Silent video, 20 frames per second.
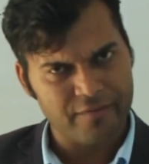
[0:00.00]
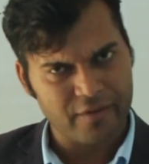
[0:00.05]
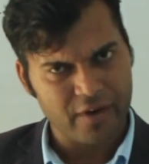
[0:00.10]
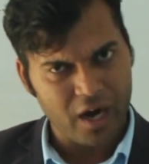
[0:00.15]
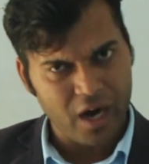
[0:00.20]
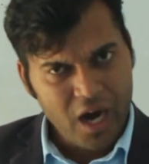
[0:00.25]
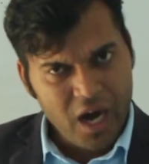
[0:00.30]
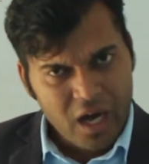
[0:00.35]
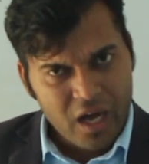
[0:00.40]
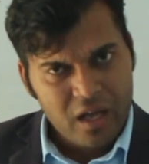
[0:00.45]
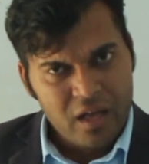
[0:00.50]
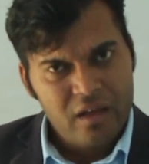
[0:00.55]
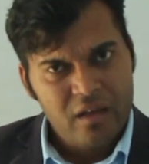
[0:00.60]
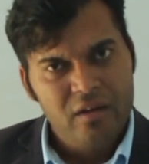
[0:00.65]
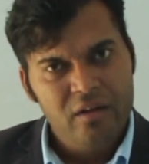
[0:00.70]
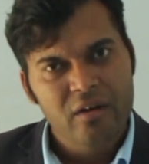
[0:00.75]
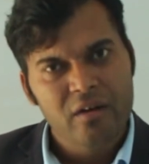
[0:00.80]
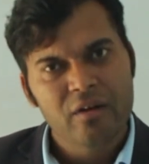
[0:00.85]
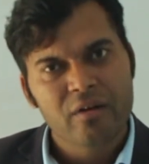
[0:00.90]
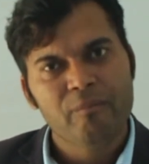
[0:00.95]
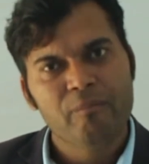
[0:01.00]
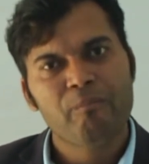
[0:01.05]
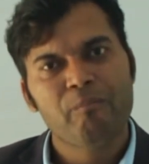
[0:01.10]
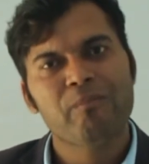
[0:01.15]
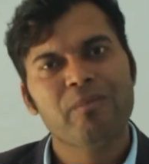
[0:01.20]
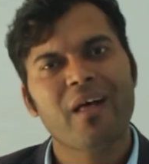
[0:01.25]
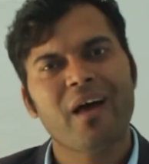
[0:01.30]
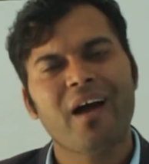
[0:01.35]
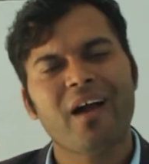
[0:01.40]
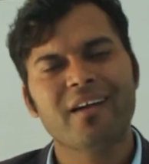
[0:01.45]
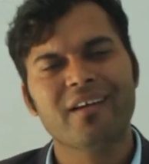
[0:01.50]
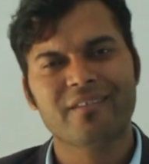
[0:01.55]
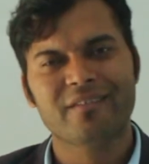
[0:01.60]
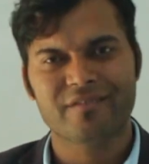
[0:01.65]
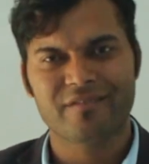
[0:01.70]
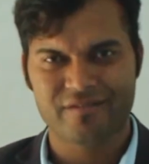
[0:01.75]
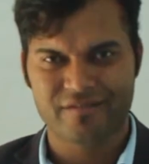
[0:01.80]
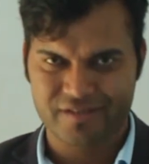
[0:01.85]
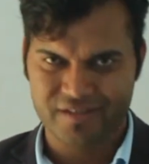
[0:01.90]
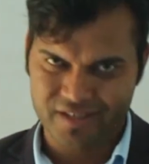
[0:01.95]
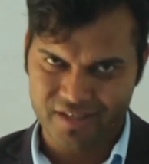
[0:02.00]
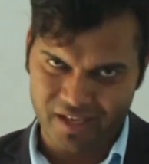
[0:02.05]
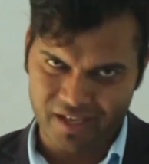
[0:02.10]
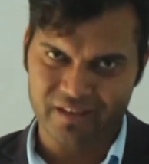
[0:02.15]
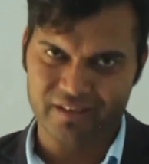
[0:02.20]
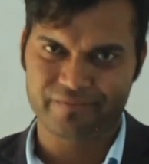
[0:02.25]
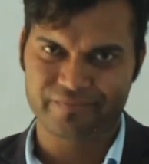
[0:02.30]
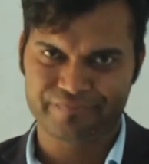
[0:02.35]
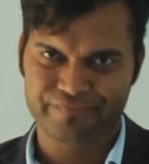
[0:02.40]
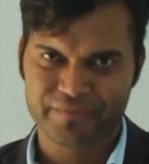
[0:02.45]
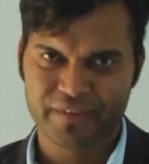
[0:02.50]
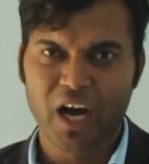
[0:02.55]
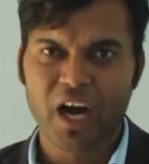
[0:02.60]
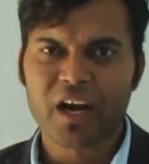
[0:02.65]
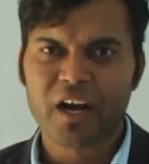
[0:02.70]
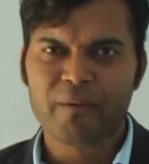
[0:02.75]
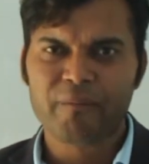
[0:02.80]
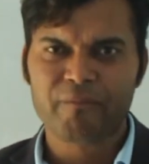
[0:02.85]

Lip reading: a plant cell or a